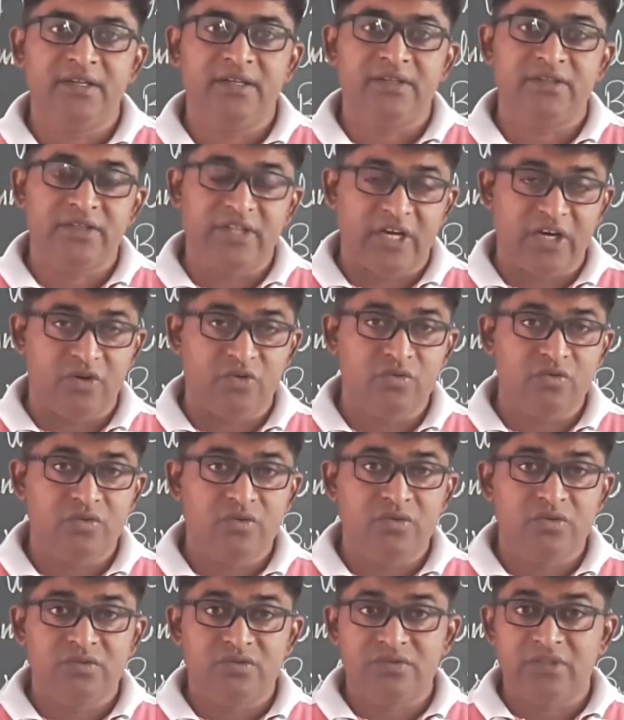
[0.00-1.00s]

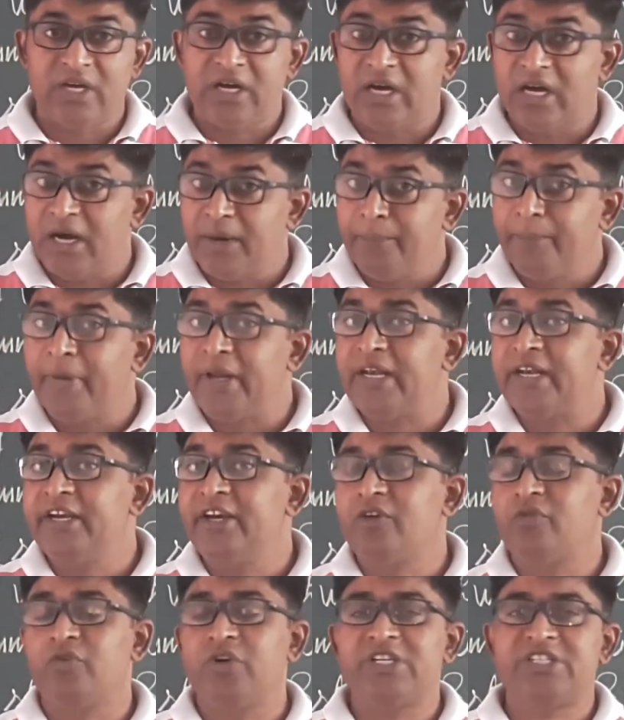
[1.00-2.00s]
Now the humble
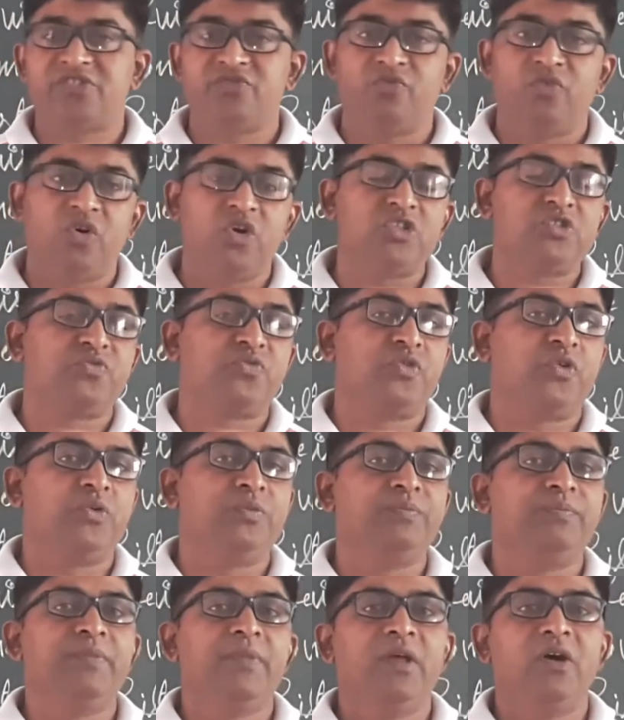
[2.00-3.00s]
request was
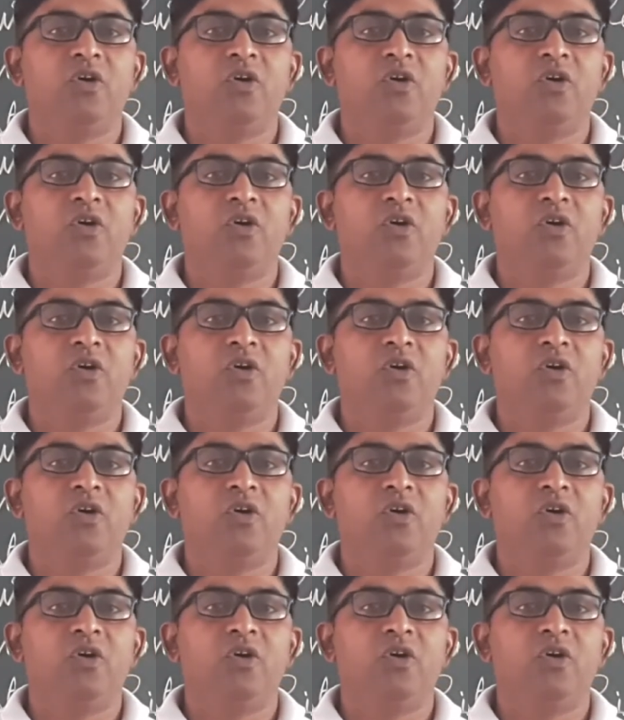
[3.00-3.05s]
from